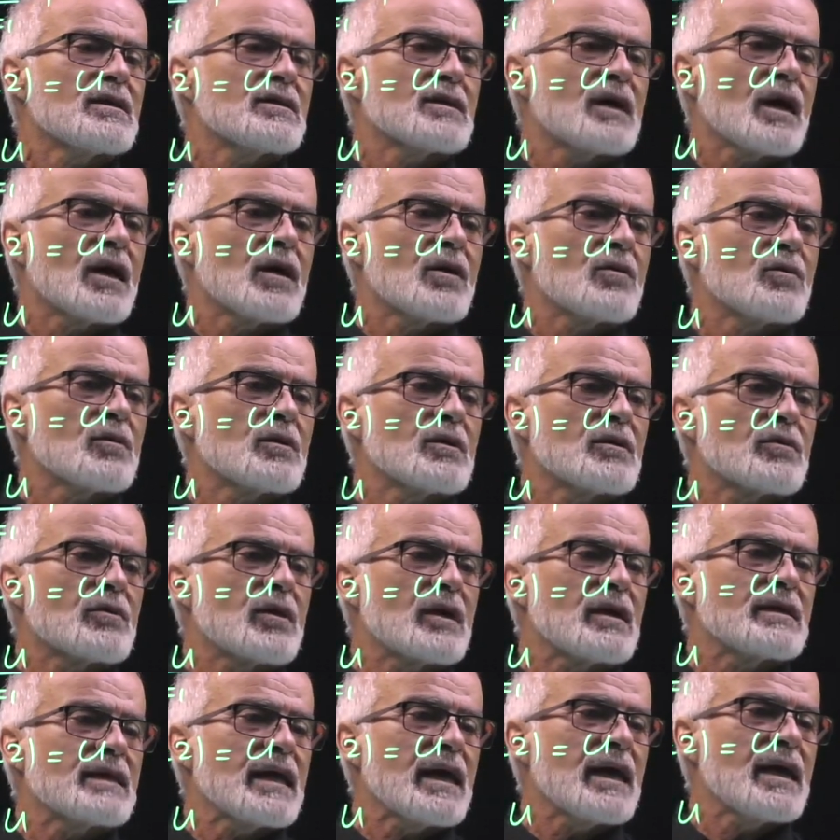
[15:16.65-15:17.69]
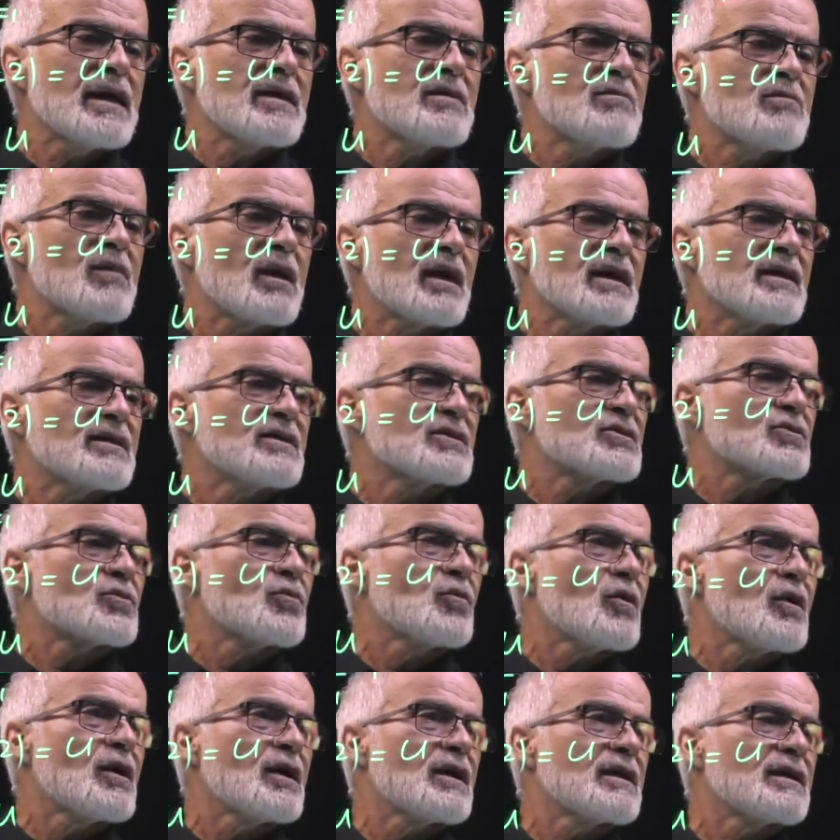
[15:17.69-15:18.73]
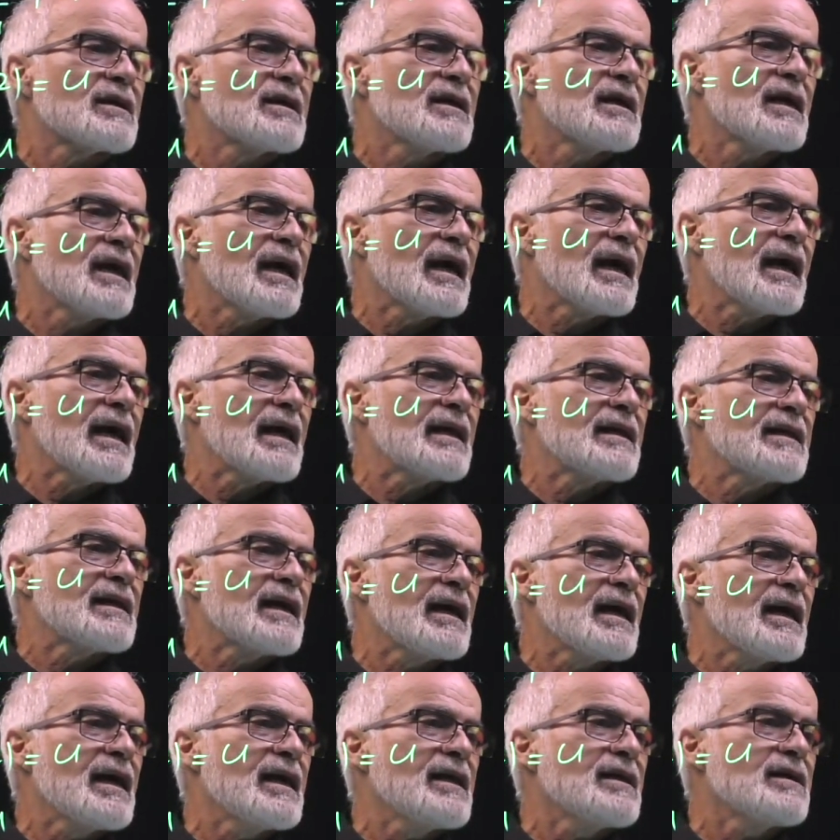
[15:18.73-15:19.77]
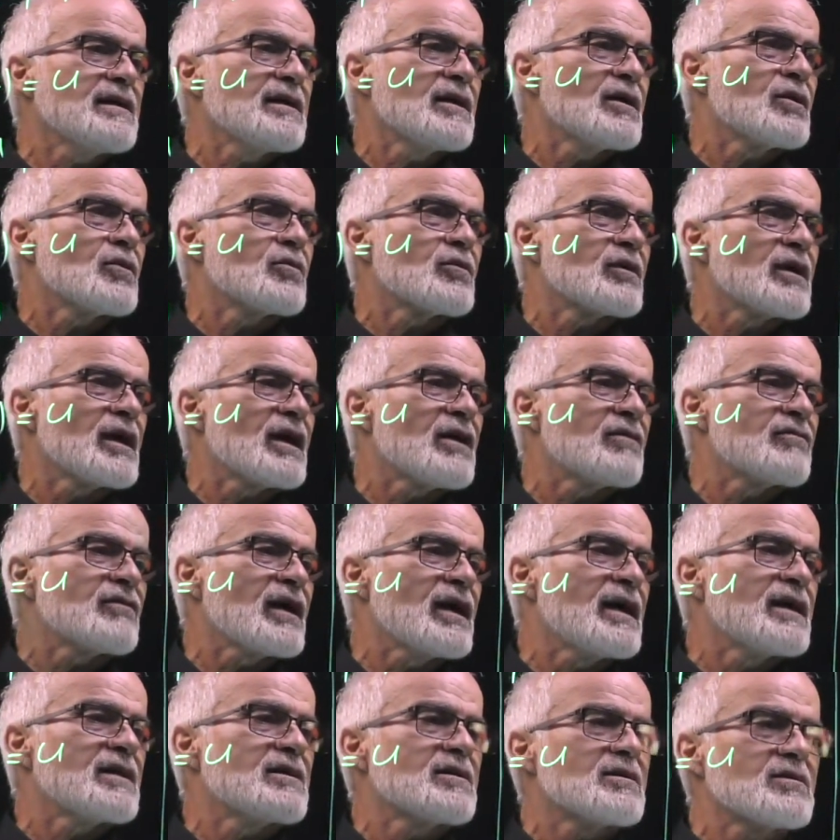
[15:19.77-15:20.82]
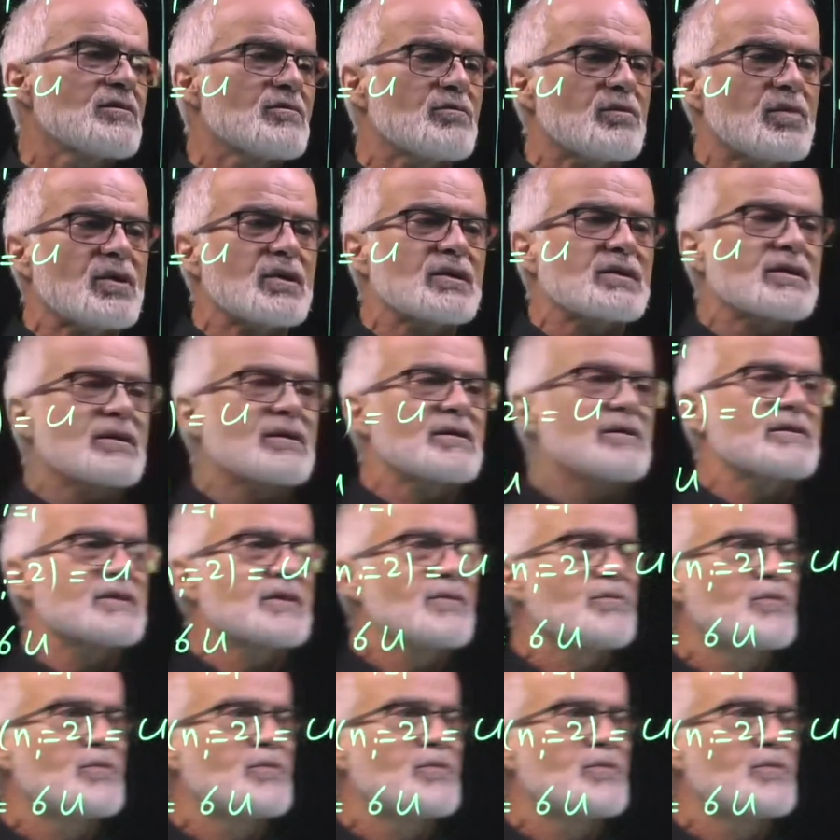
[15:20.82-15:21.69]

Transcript: I will write n minus 1 and n. We have n particles